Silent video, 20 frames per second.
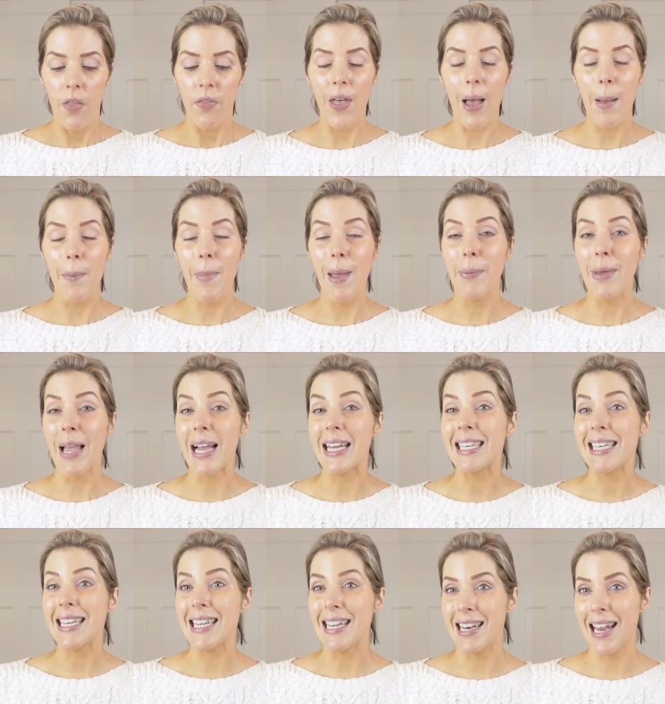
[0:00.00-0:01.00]
that maybe
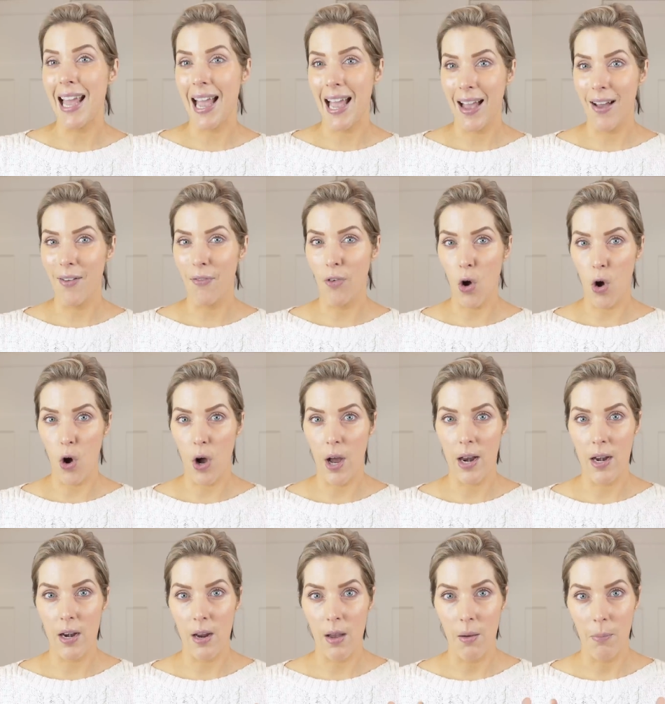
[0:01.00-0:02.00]
I didn't have
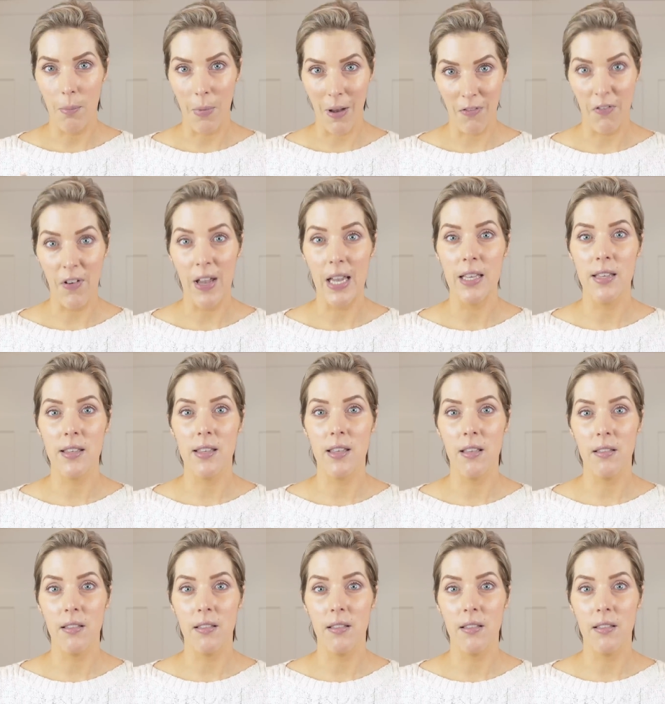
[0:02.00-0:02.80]
on my face